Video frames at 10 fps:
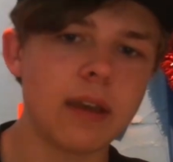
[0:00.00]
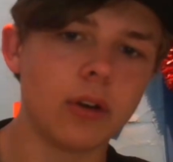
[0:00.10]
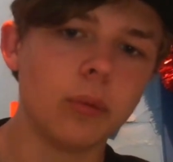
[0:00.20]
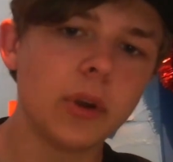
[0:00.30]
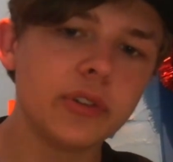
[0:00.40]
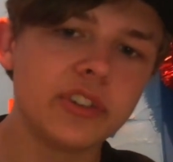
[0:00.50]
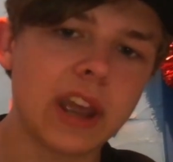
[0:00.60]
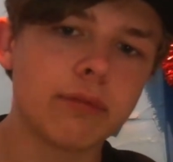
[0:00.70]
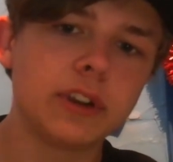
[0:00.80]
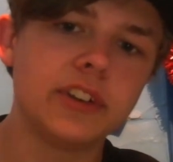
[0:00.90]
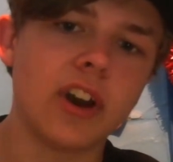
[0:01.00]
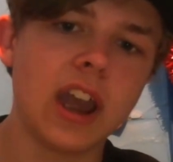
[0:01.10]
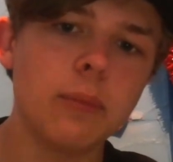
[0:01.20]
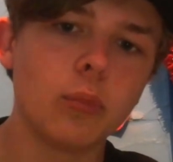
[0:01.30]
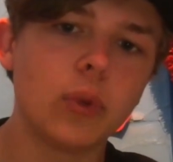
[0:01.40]
Almost every
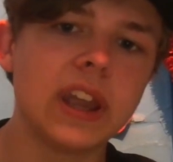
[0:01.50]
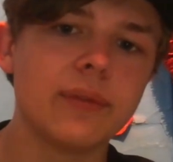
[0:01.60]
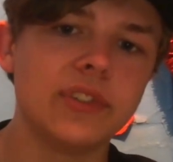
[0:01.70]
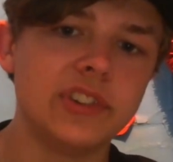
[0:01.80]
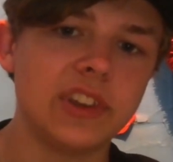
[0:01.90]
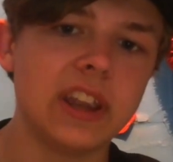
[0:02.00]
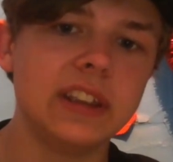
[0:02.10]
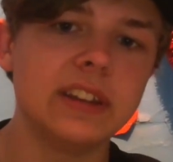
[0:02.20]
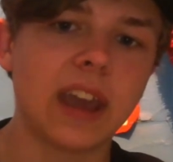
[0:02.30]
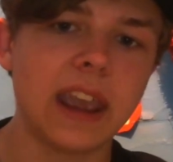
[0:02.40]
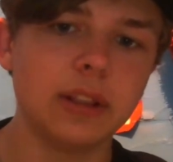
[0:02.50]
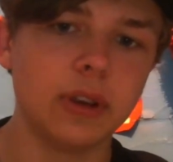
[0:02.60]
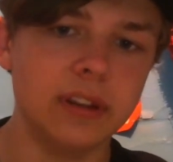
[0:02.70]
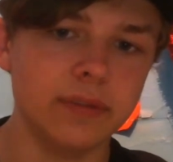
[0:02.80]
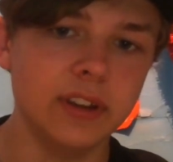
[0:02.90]
time we have seen Halo
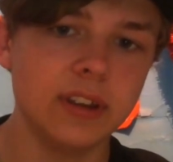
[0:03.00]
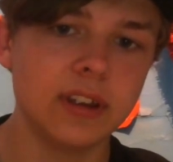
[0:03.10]
Infinite,